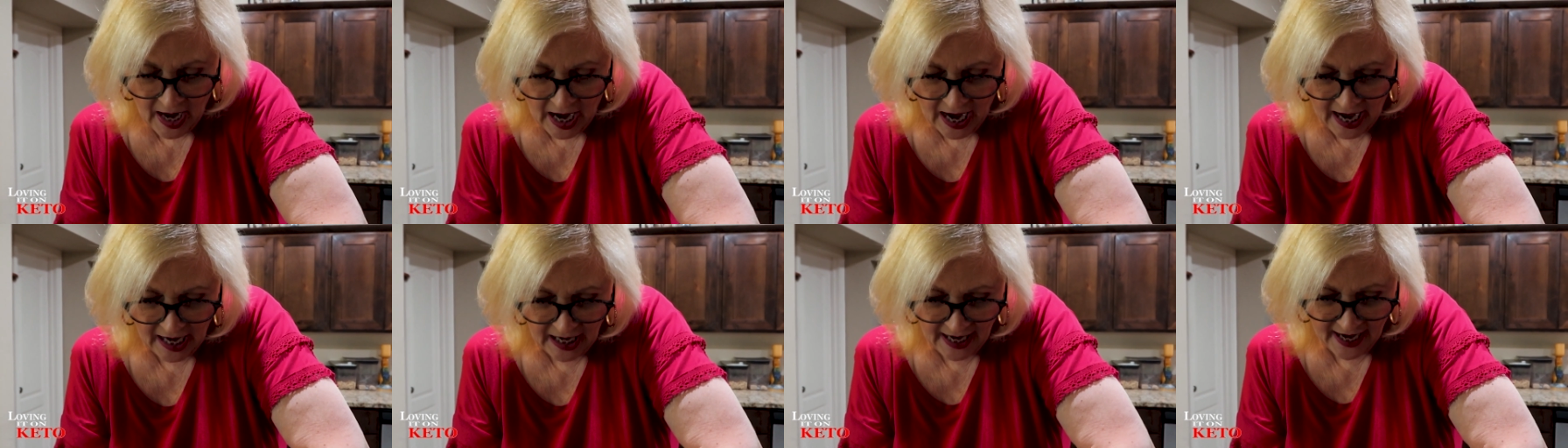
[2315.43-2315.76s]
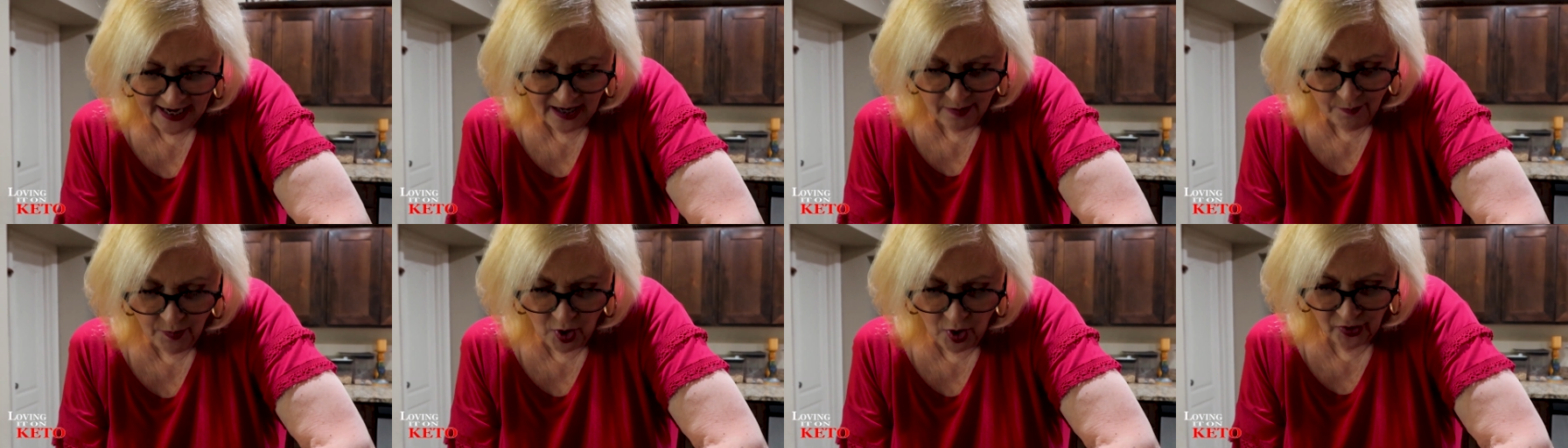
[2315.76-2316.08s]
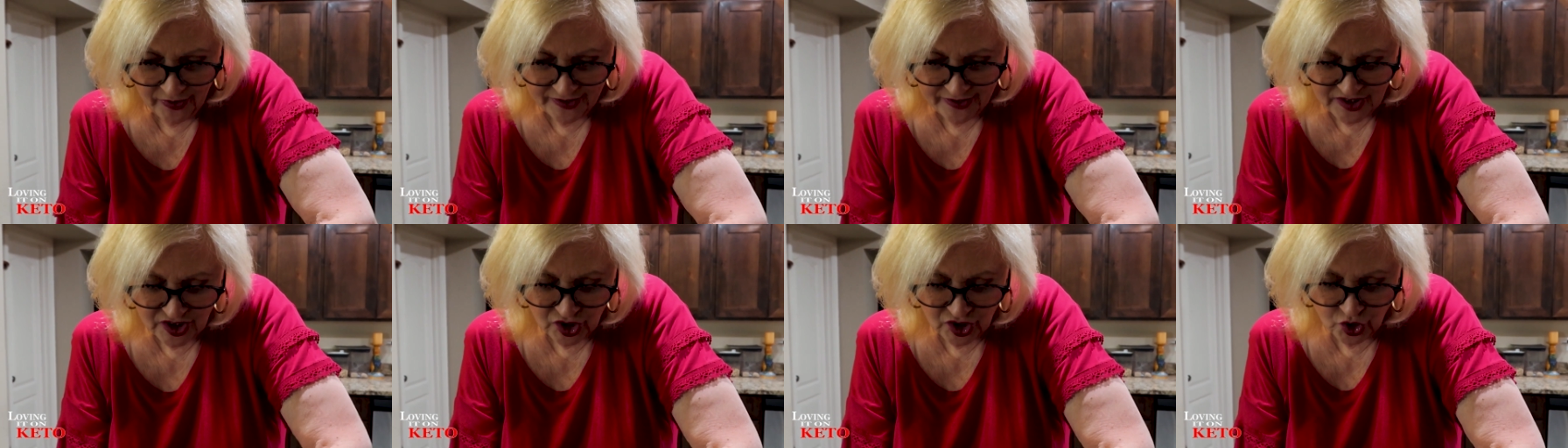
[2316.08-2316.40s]
I like them
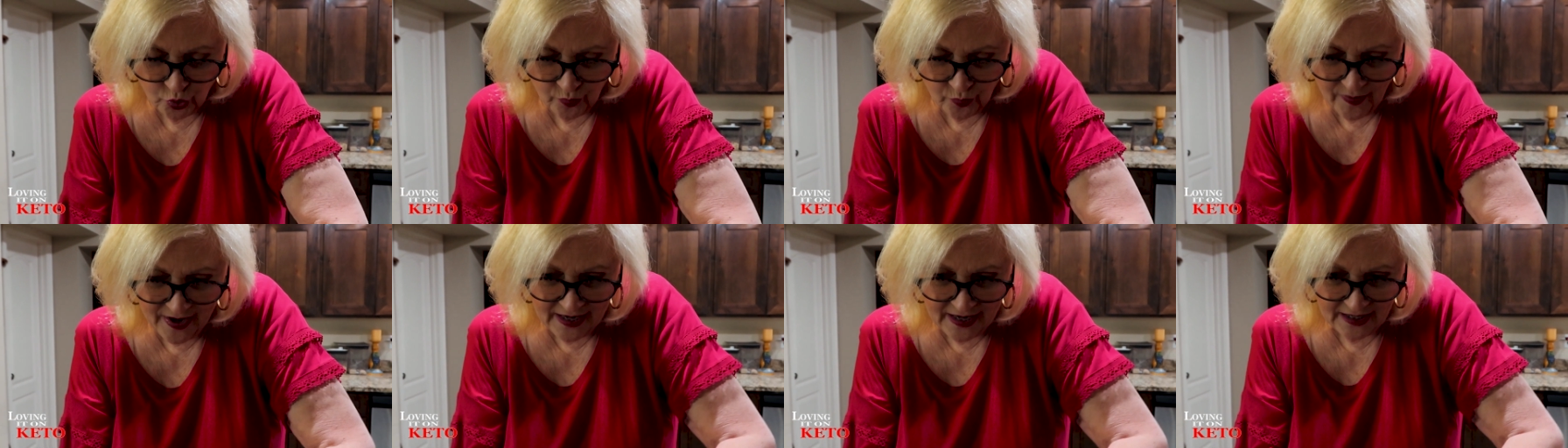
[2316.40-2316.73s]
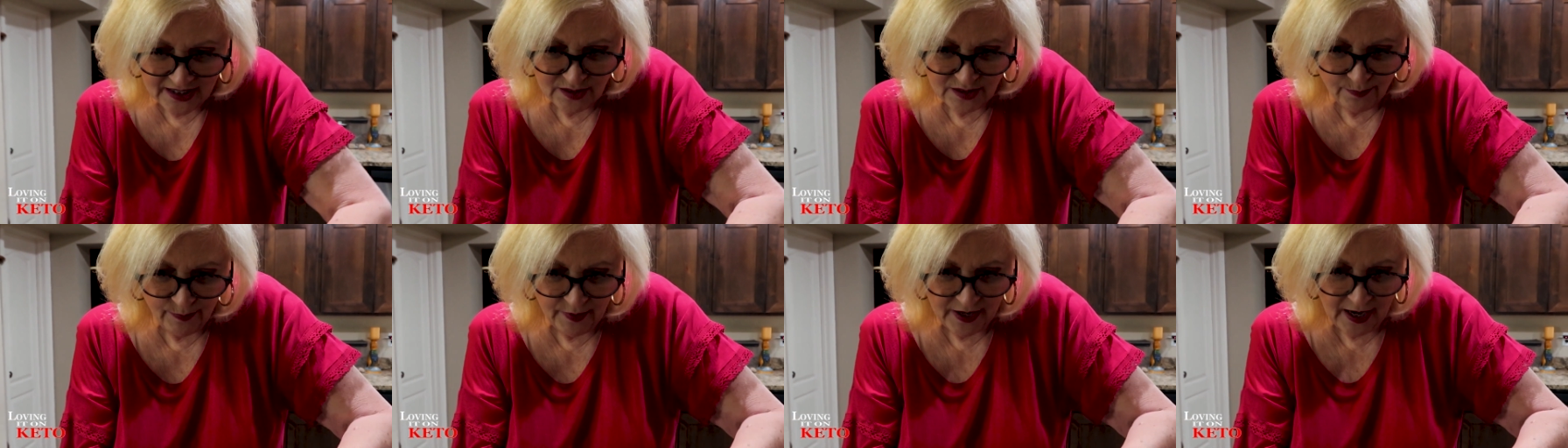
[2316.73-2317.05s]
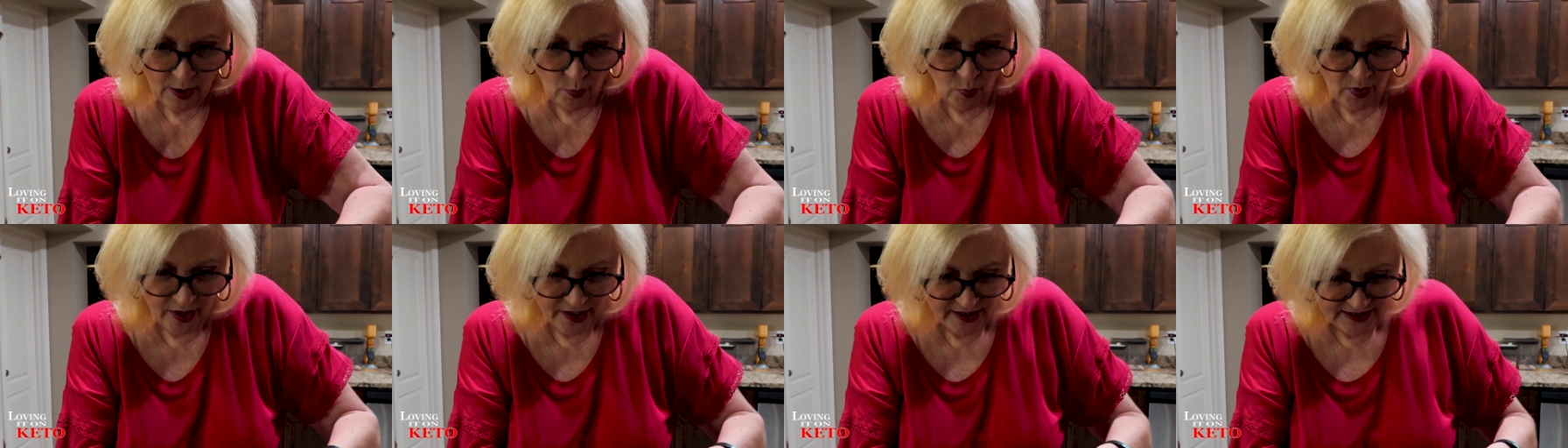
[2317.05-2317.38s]
all as drinks, but
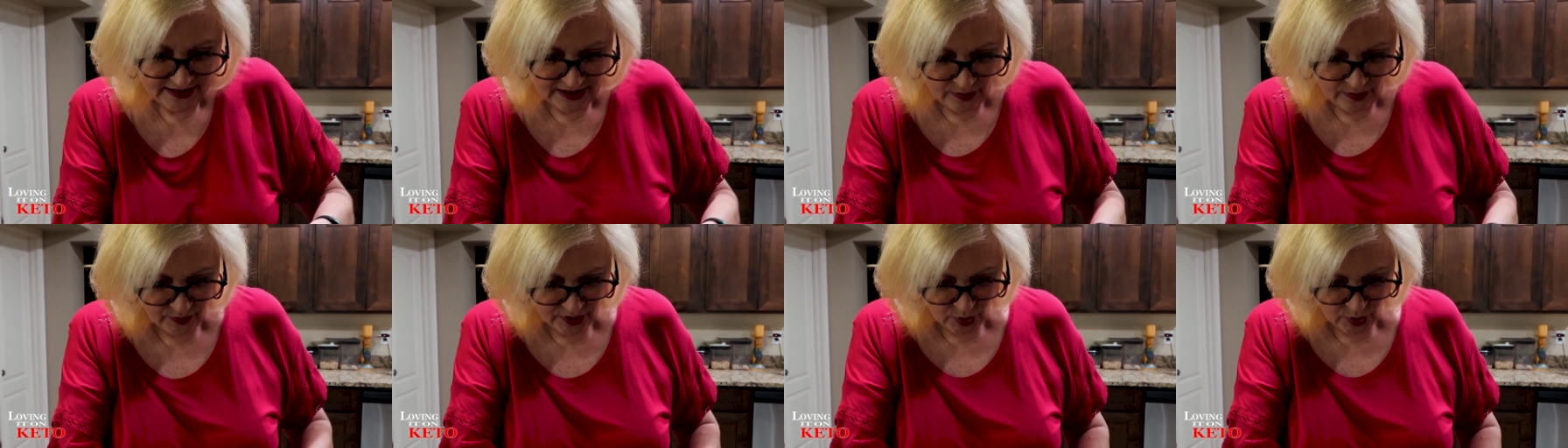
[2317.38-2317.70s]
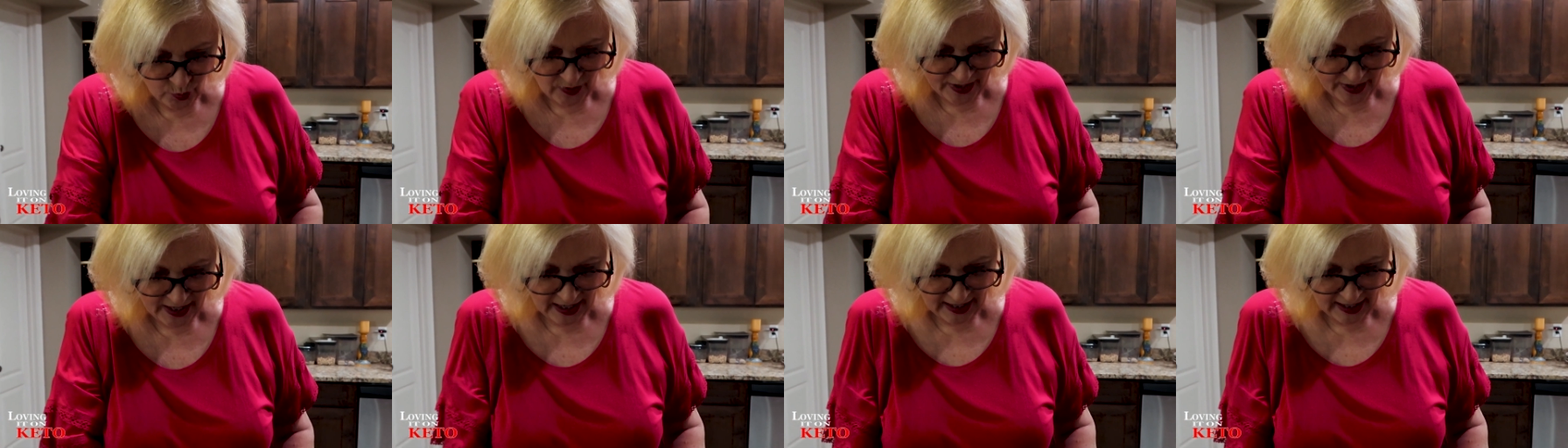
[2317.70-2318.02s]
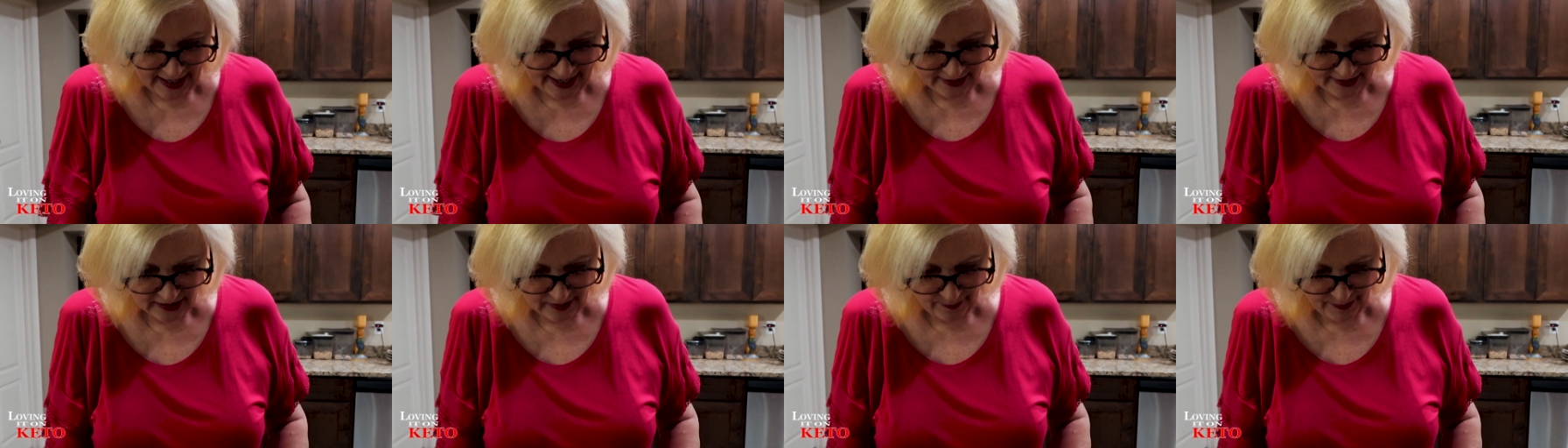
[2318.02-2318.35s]
I want to see which one I
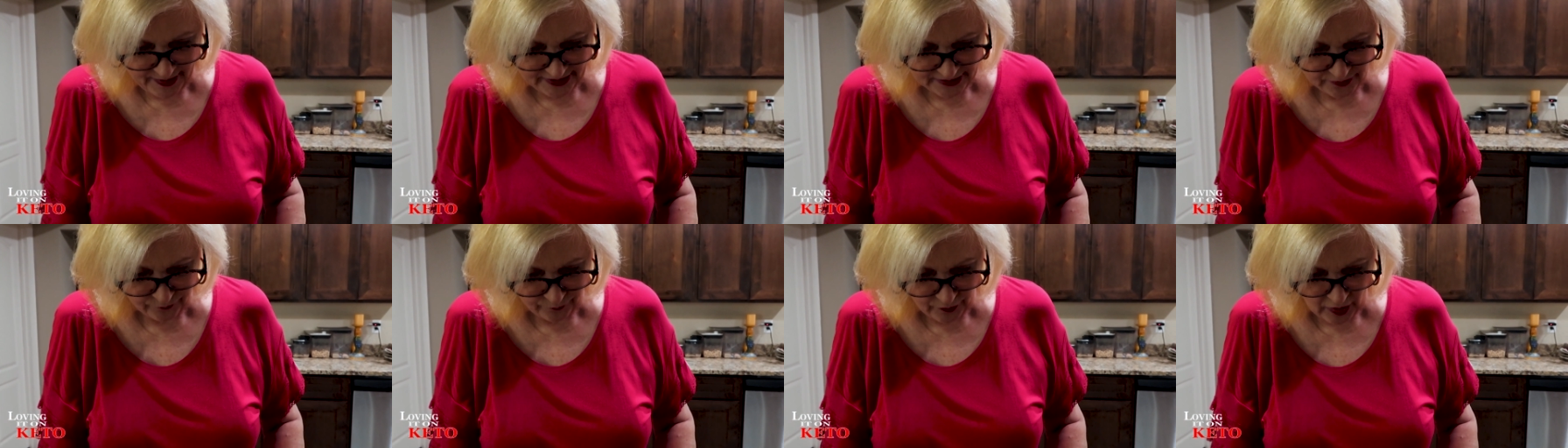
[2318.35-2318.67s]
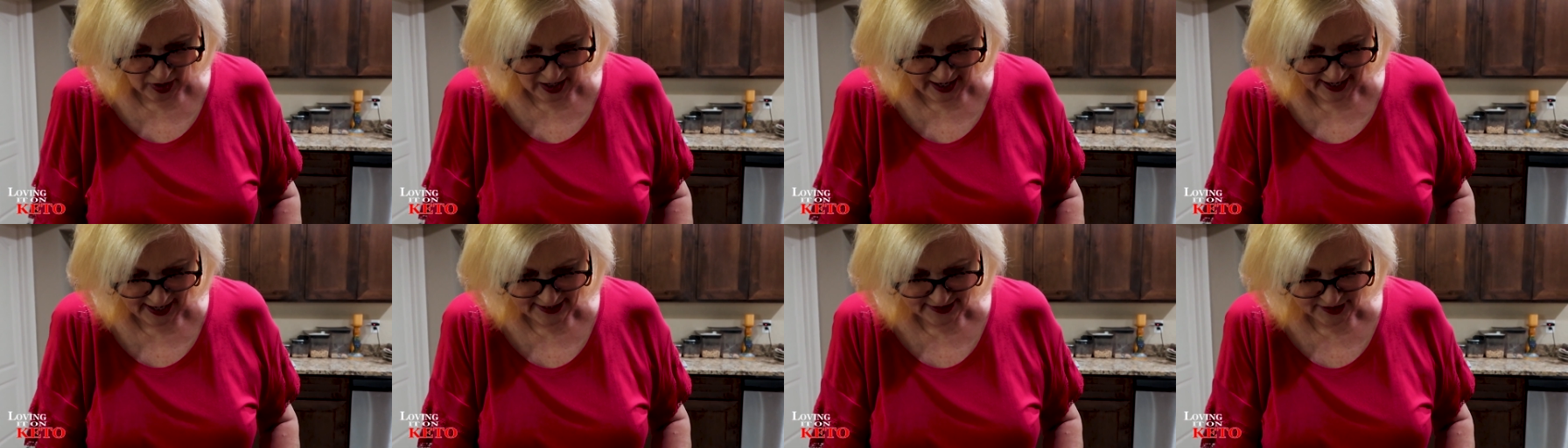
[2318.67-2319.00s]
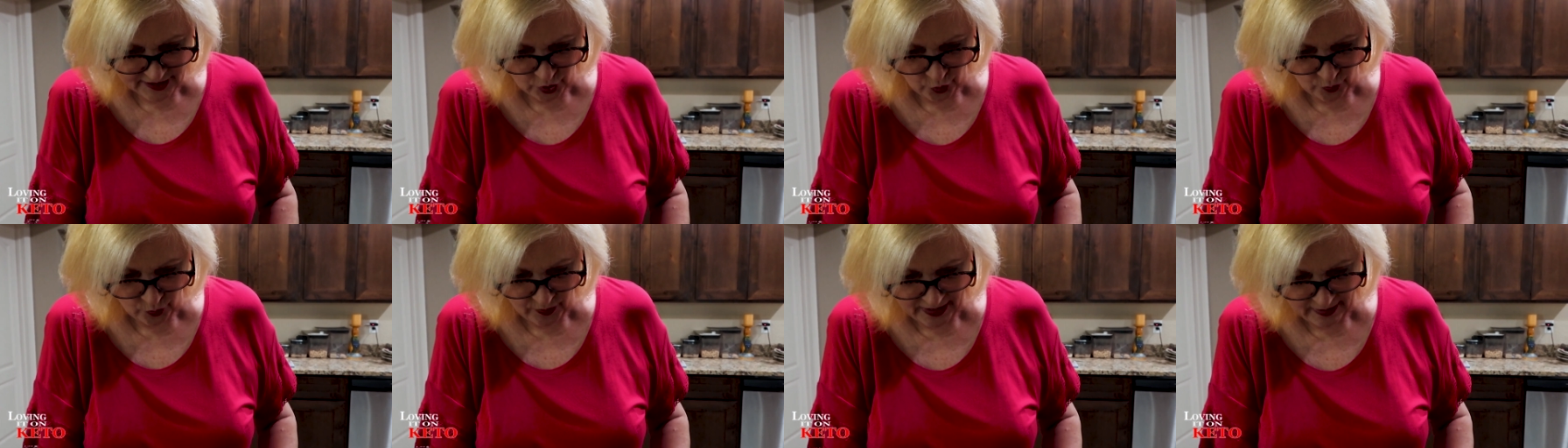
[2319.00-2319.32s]
like the best for
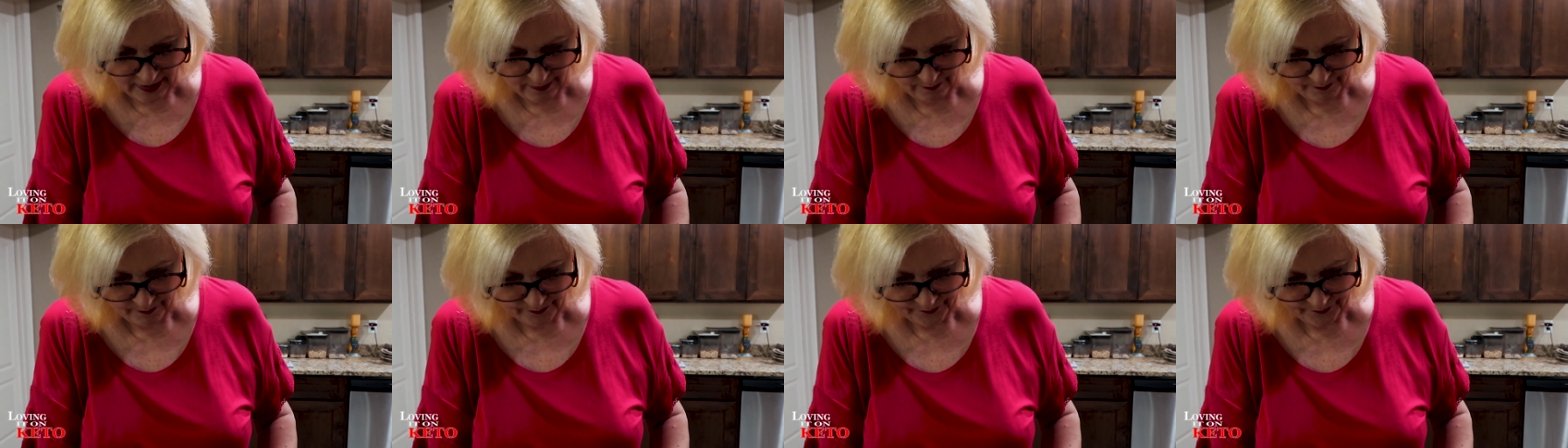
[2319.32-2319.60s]
ice cream.